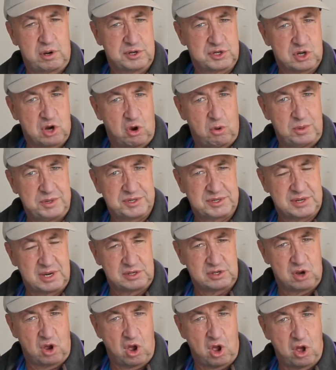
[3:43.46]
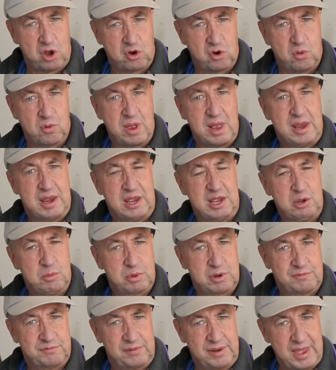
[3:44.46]
is always set to auto. He
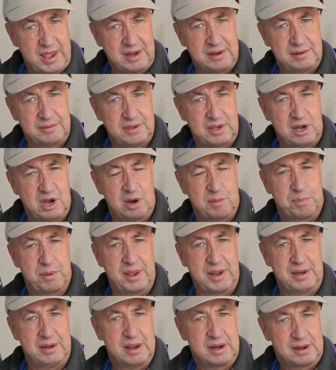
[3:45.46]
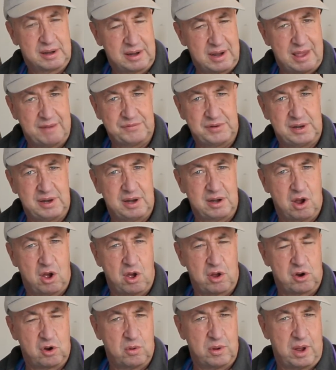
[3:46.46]
would have landed the airplane, left it in
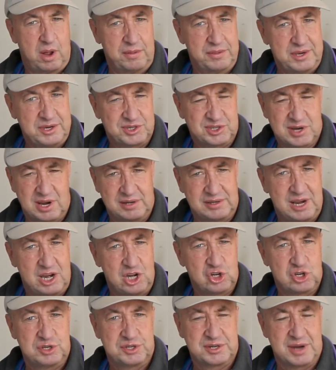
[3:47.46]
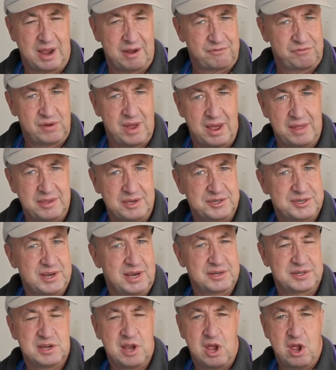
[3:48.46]
auto. On these Citations, I fly these
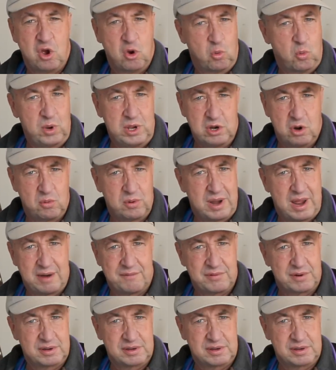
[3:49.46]
things. We don't ever